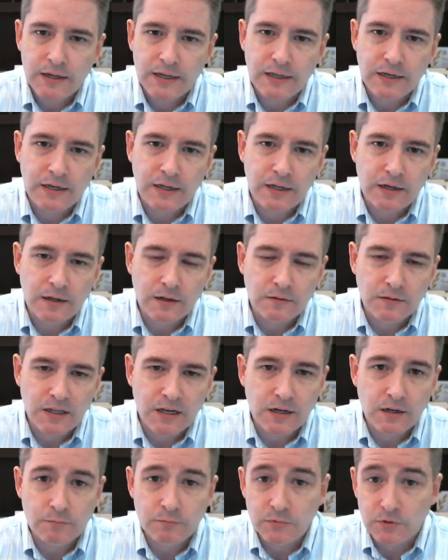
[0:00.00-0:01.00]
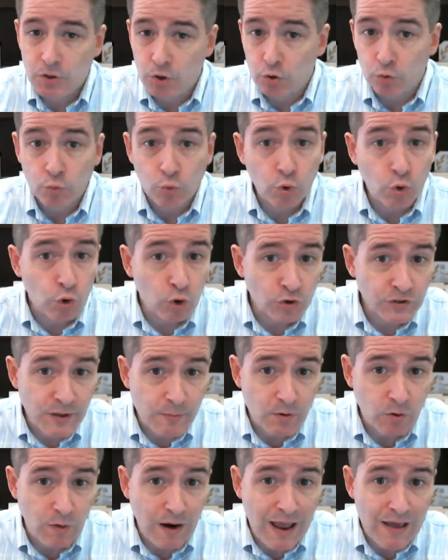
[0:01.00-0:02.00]
in a little rural
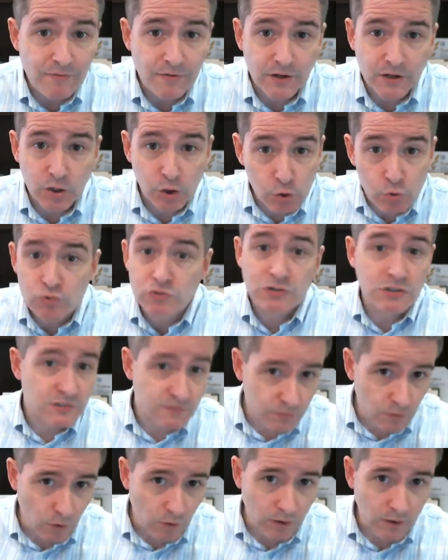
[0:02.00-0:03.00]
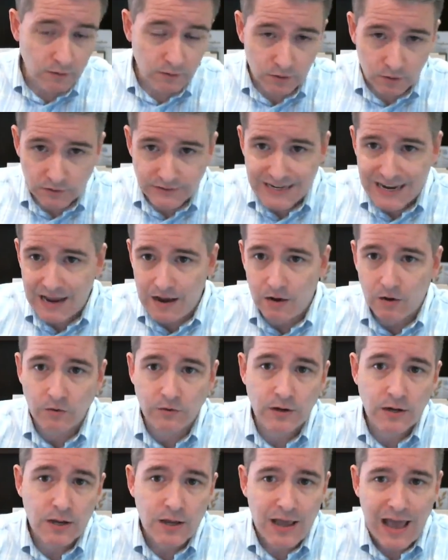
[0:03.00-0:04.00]
demographic, Eustis, Florida, a little
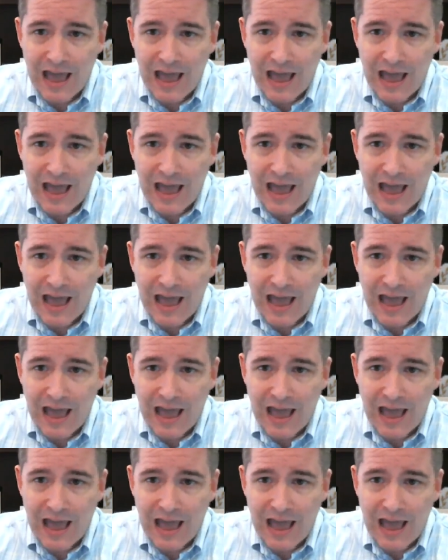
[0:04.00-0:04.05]
town